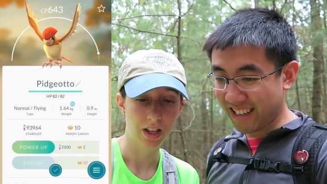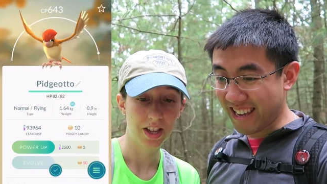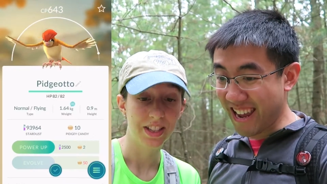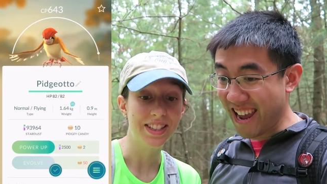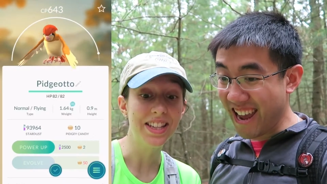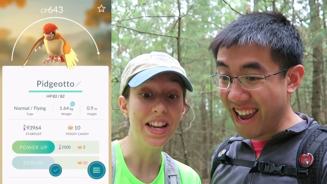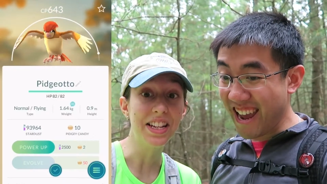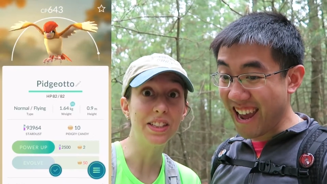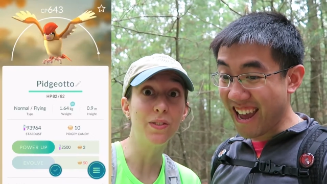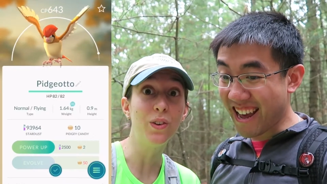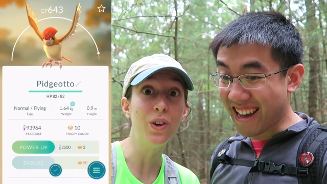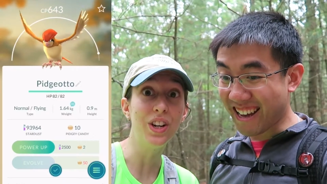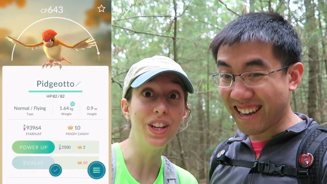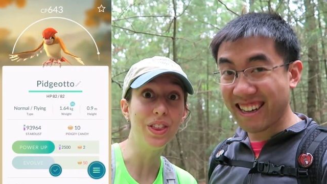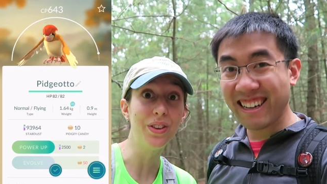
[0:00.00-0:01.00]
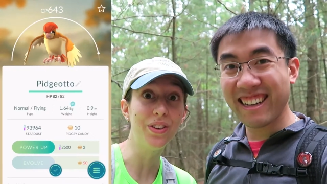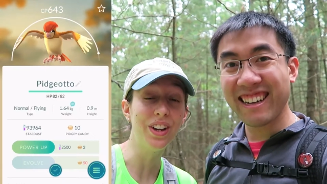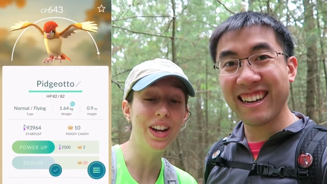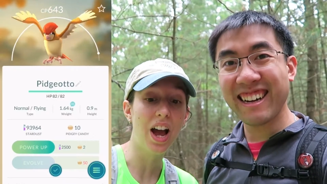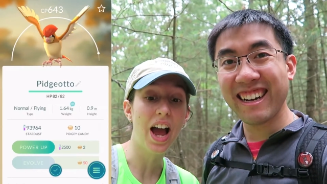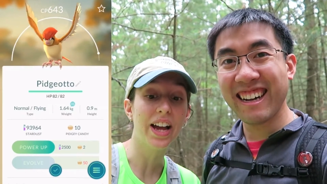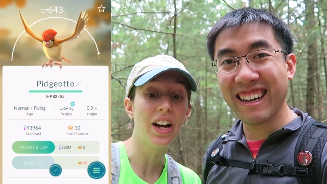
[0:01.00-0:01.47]
Speaker 1: Yeah. six
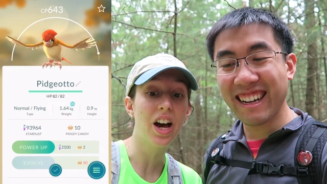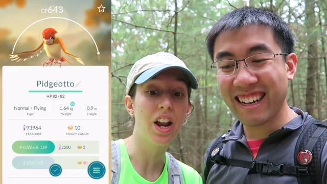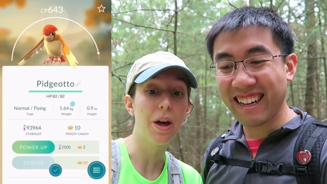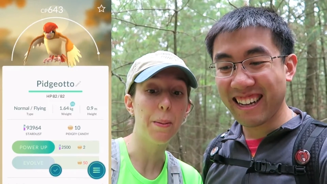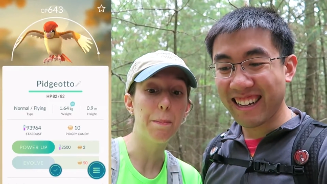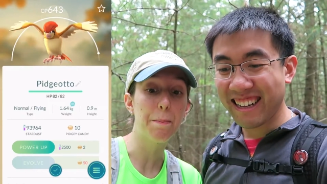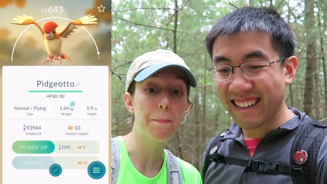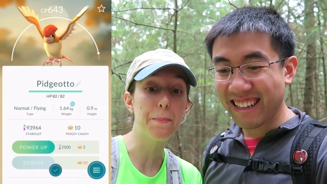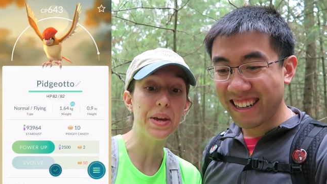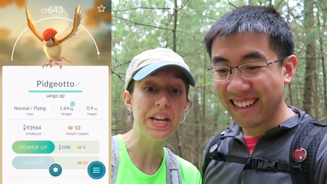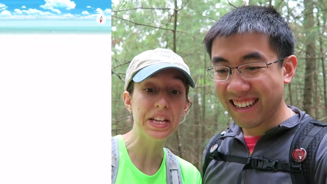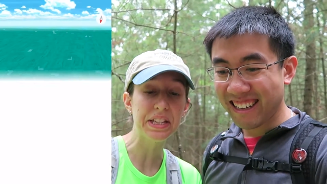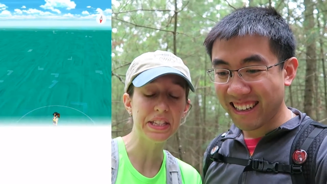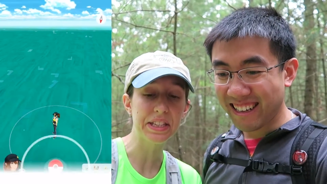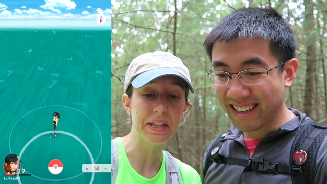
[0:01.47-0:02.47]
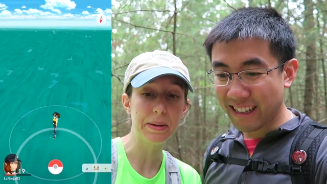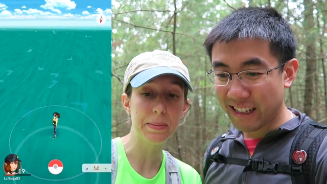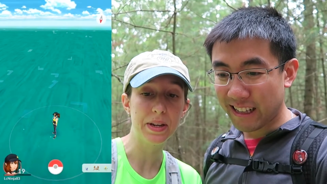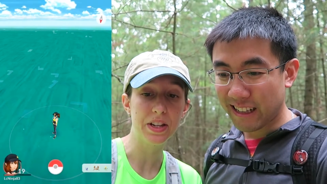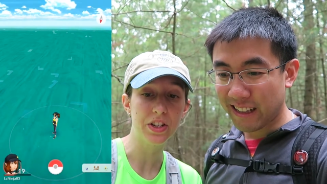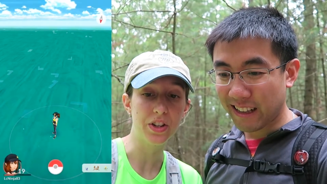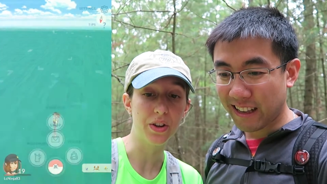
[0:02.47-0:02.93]
forty-three, I got a beastly
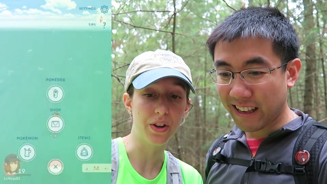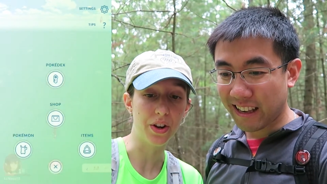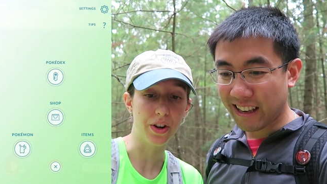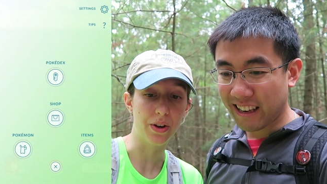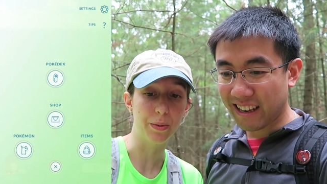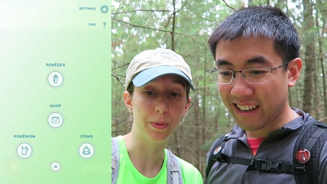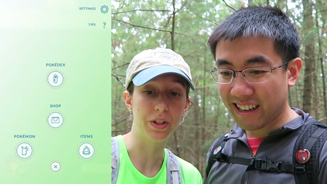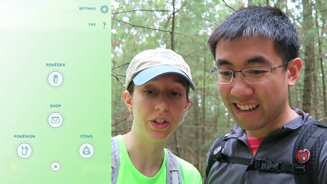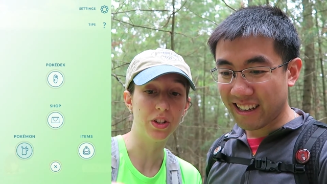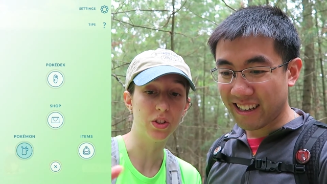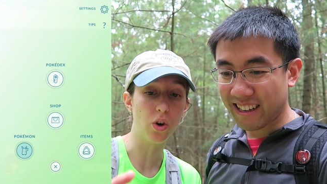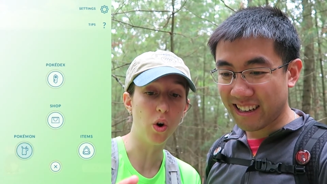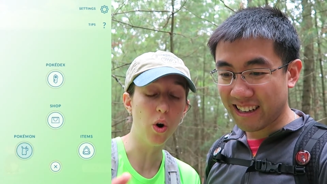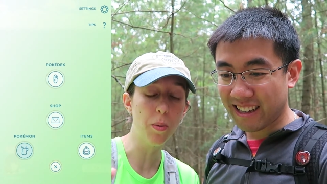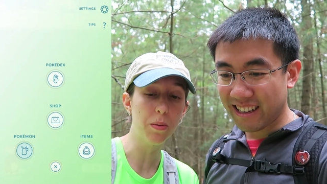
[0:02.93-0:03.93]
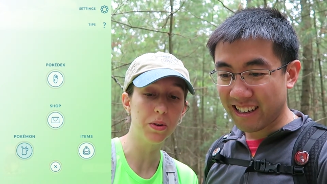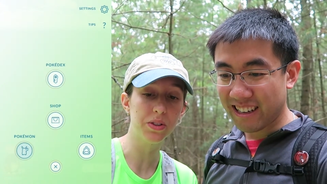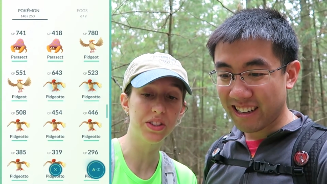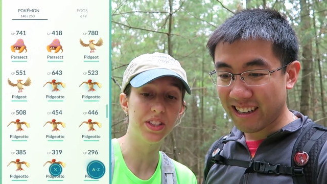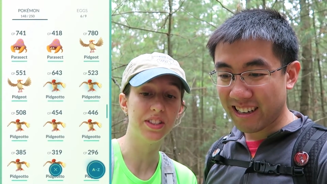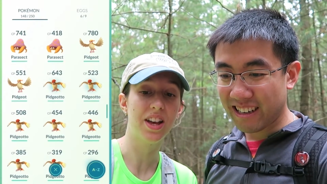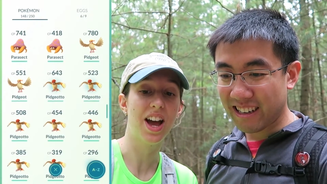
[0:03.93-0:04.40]
Pidgeotto, which is
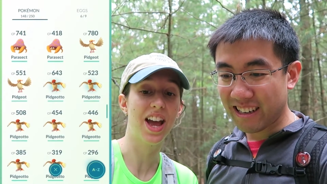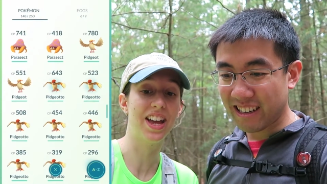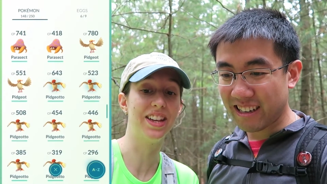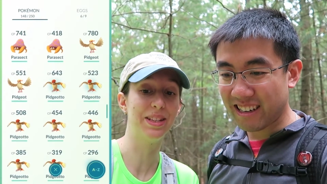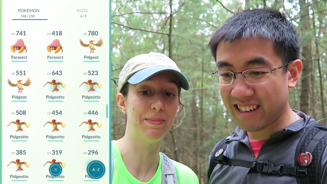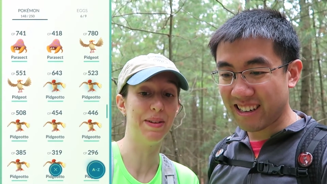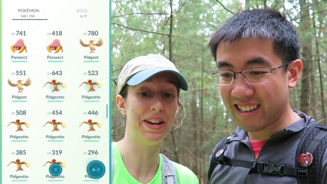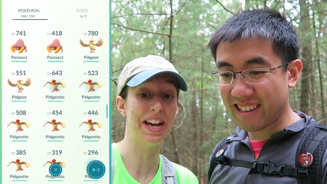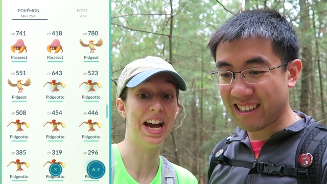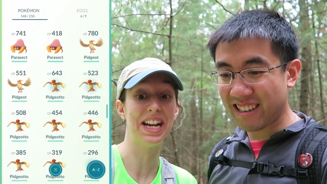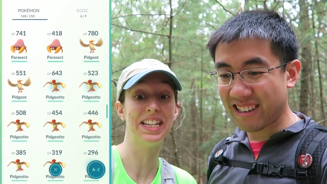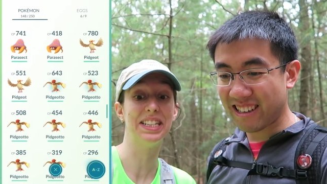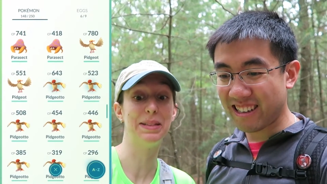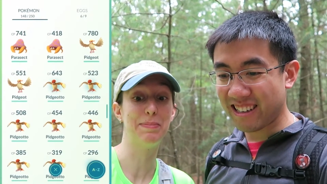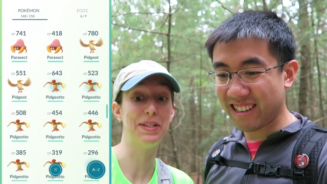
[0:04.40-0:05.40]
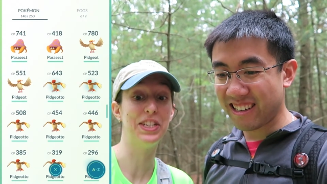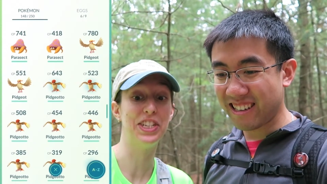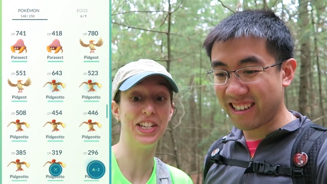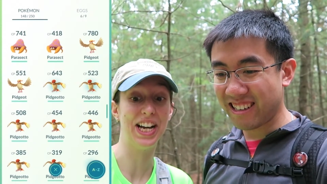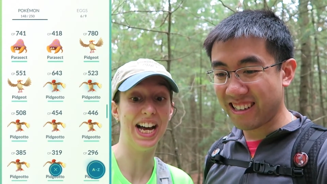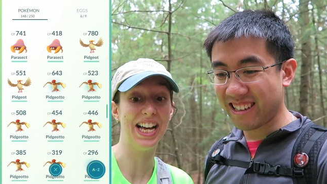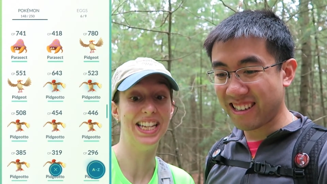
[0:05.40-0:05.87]
almost as high as my highest
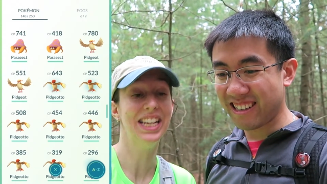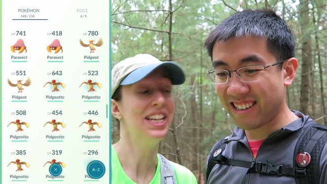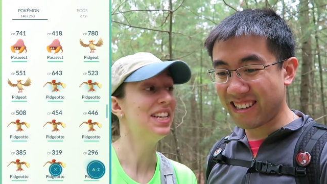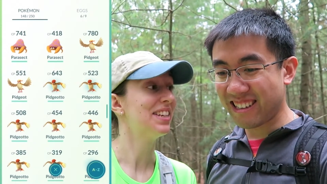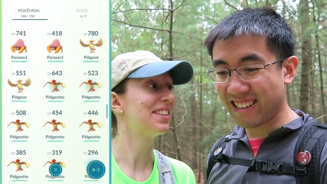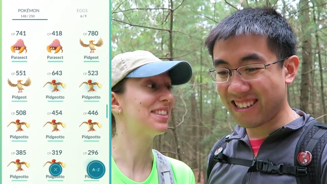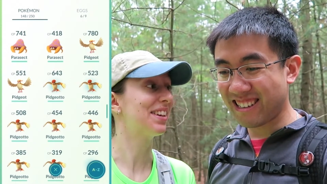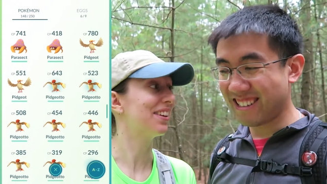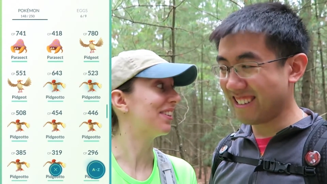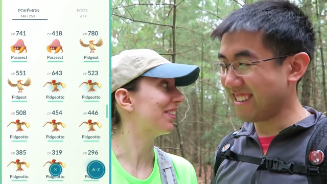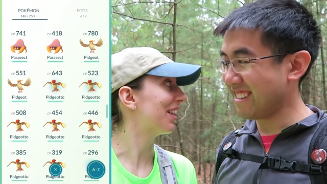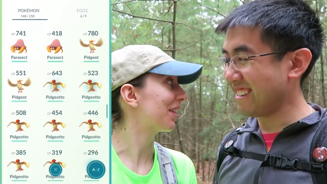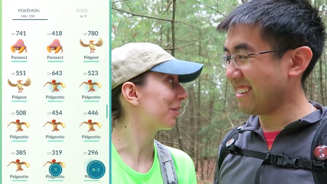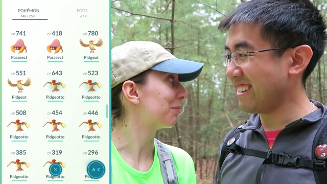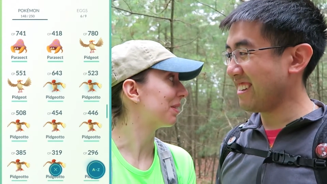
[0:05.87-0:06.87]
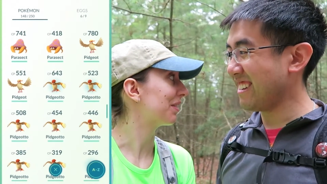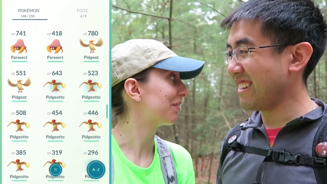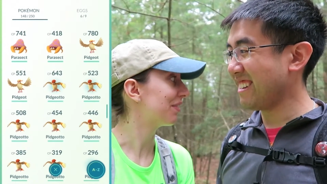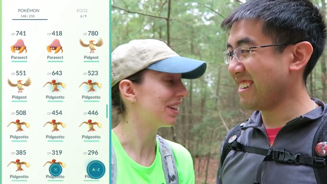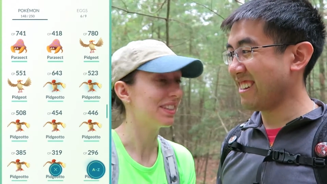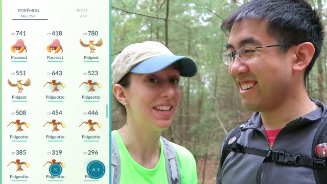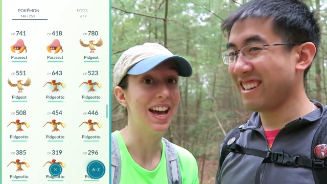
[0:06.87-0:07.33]
Pidgeot. So that'll make a
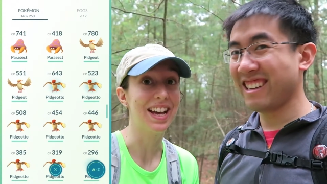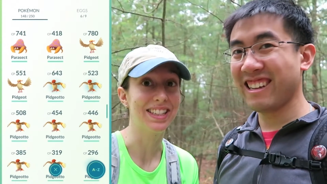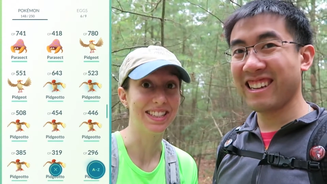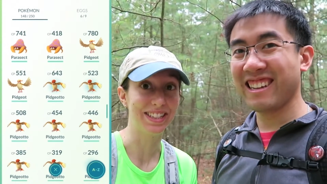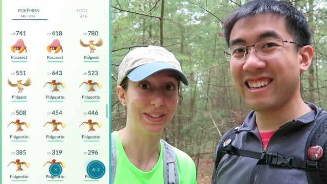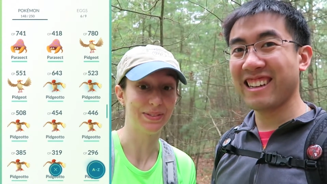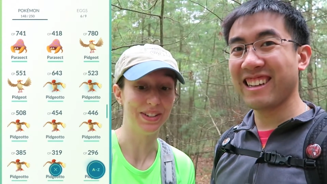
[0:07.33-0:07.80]
fantastic